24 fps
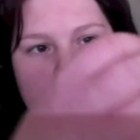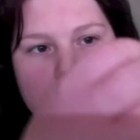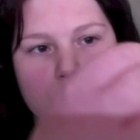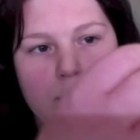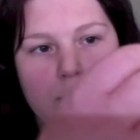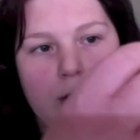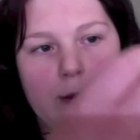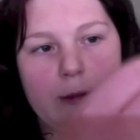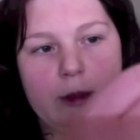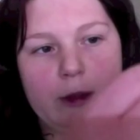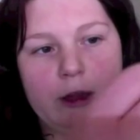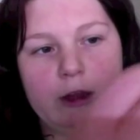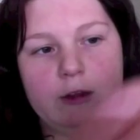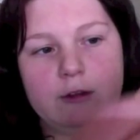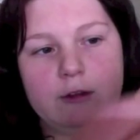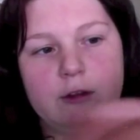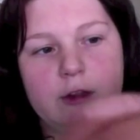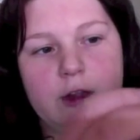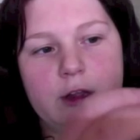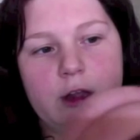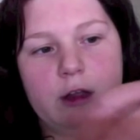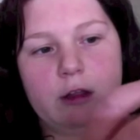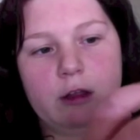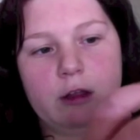rubbing it
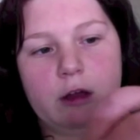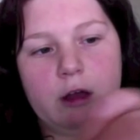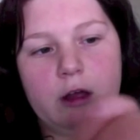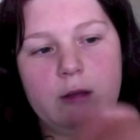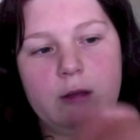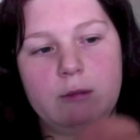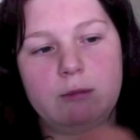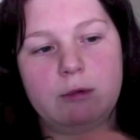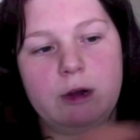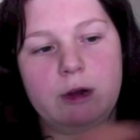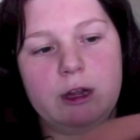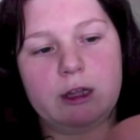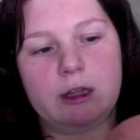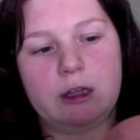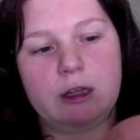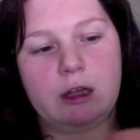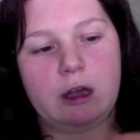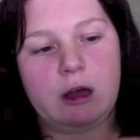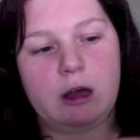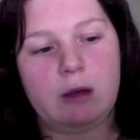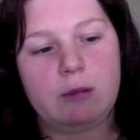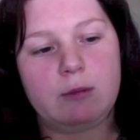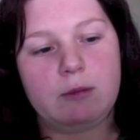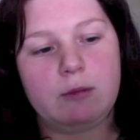together and
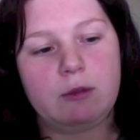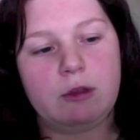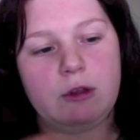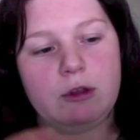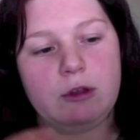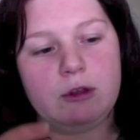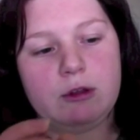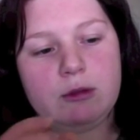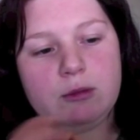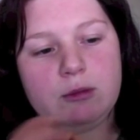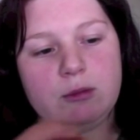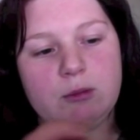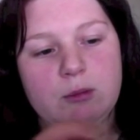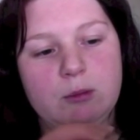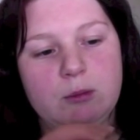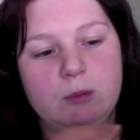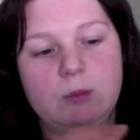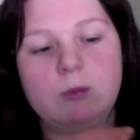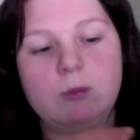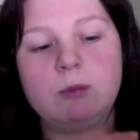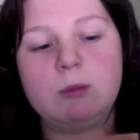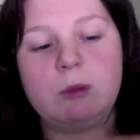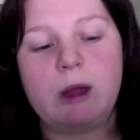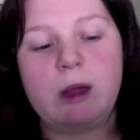breaking up the
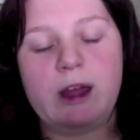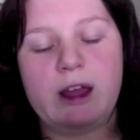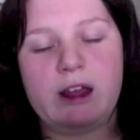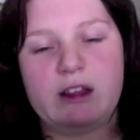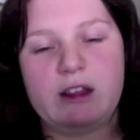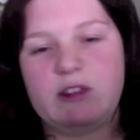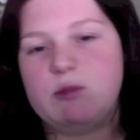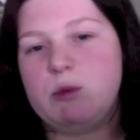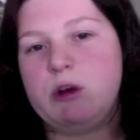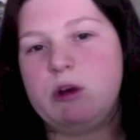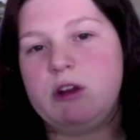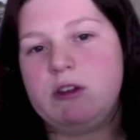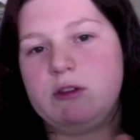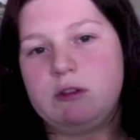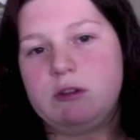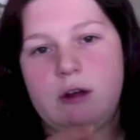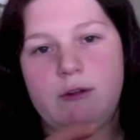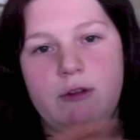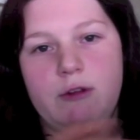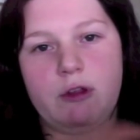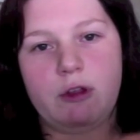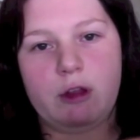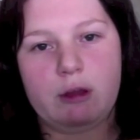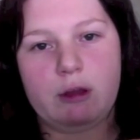hairspray
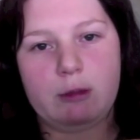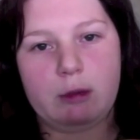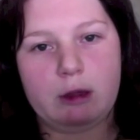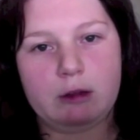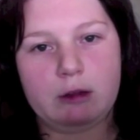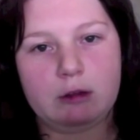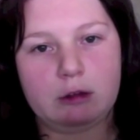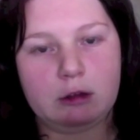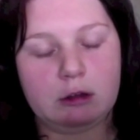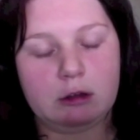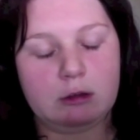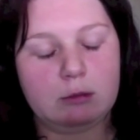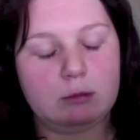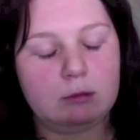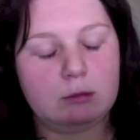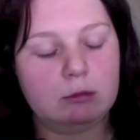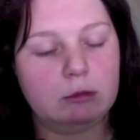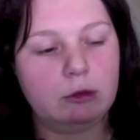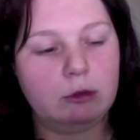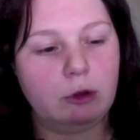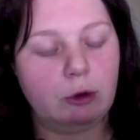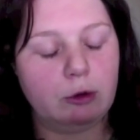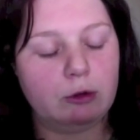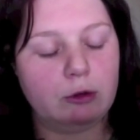stuff that they basically
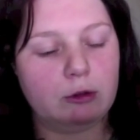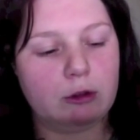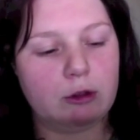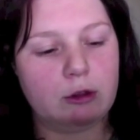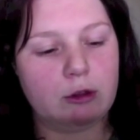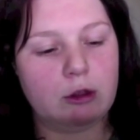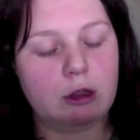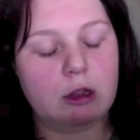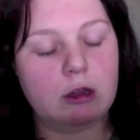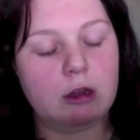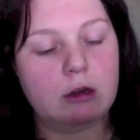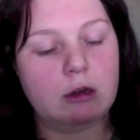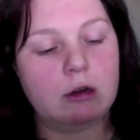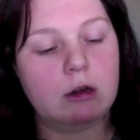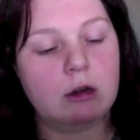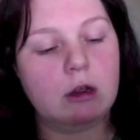dose the thing in.